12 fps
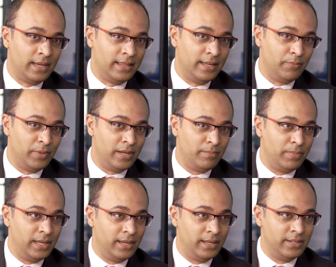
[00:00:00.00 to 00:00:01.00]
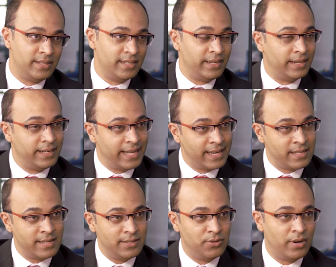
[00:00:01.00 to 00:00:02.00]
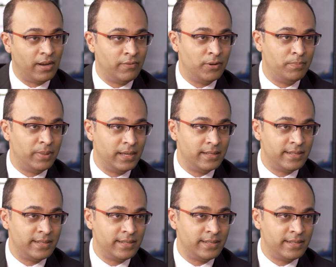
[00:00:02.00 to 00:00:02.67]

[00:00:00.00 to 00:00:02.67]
there may be certain taxes you have to pay,